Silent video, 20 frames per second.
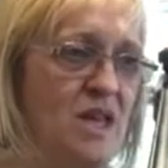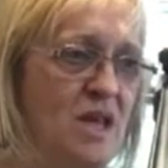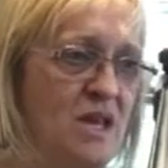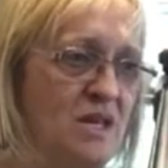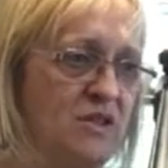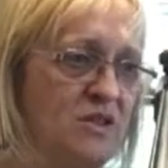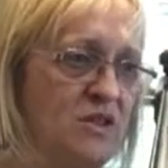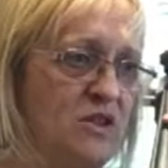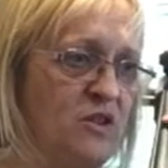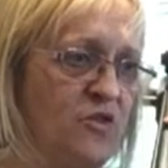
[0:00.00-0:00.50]

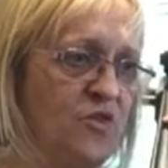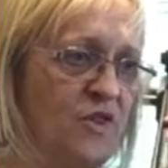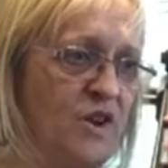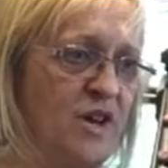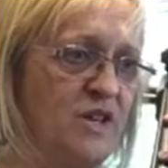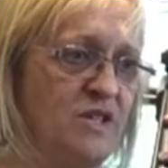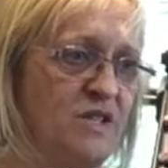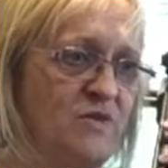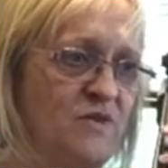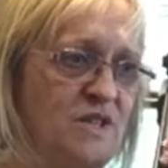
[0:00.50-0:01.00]
So the
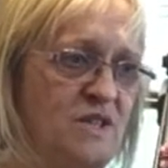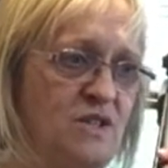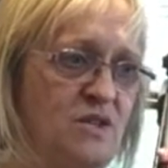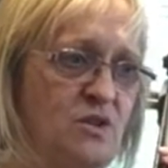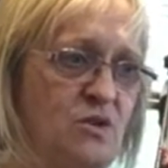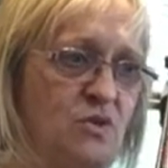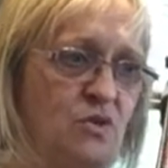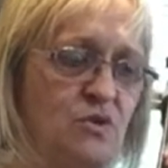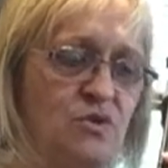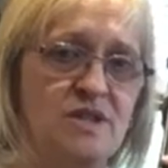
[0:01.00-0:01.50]
first of these
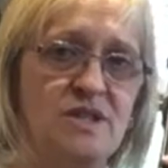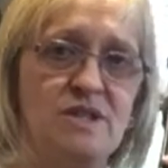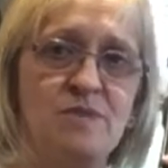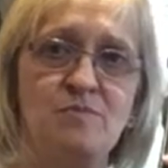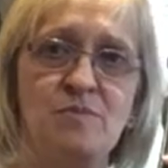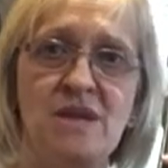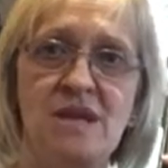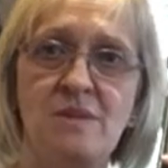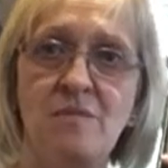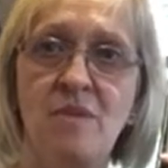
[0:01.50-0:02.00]
chords is
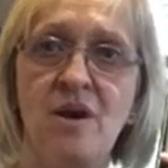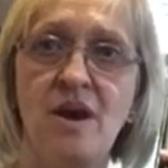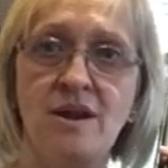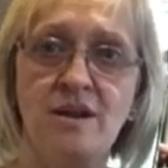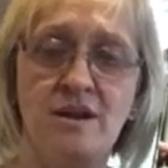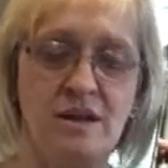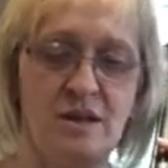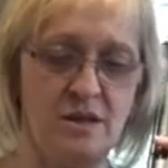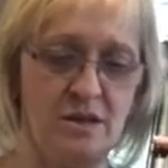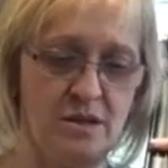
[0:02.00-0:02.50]
B
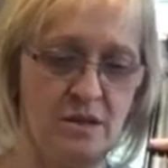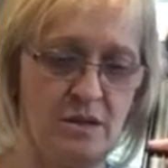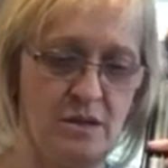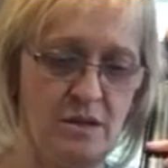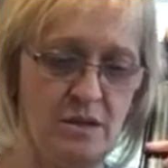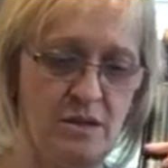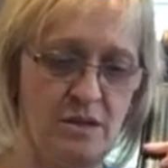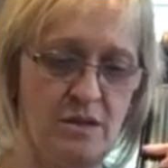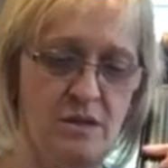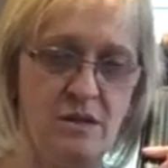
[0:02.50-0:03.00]
minor,
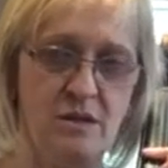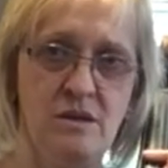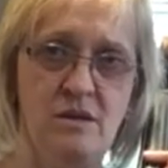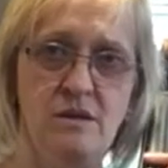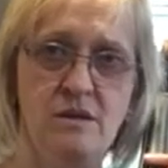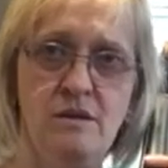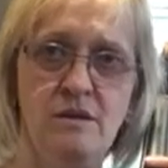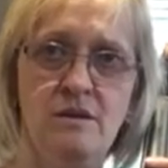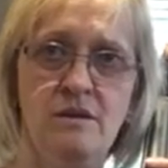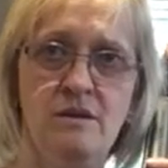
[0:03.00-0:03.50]

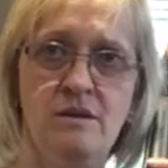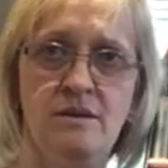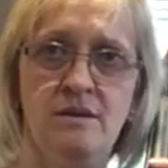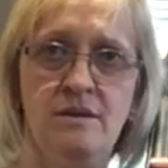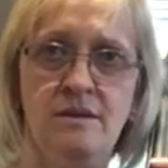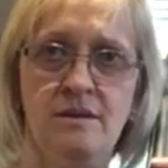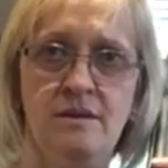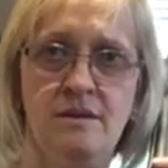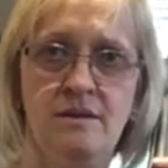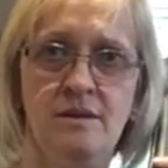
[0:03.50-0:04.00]

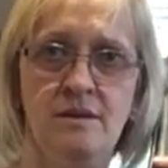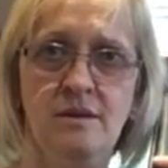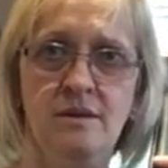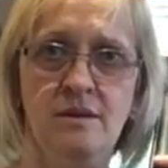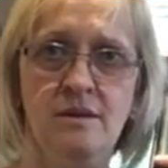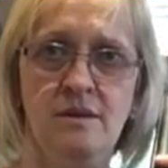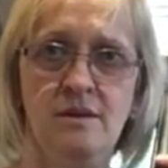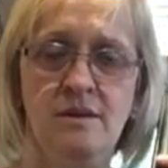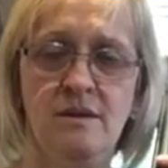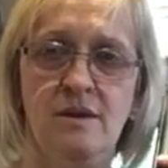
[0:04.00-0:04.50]

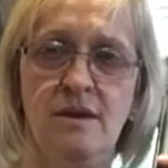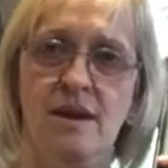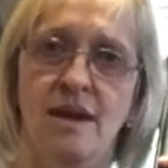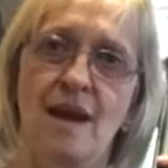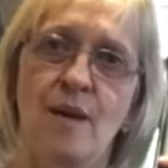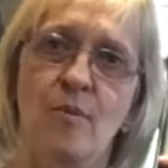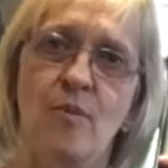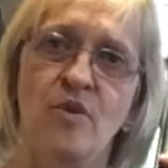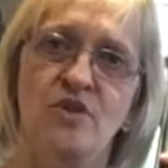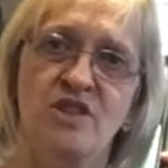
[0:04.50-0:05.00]

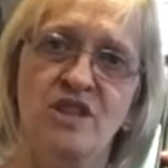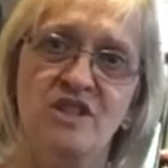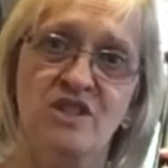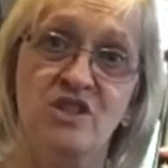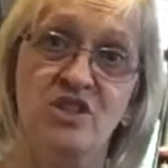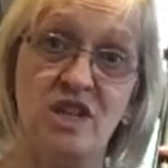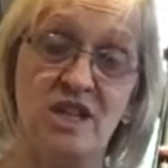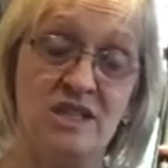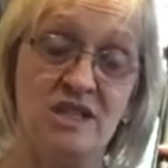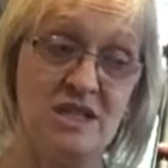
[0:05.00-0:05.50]
and what I
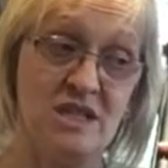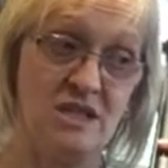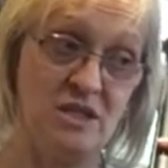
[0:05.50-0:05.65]
suggest in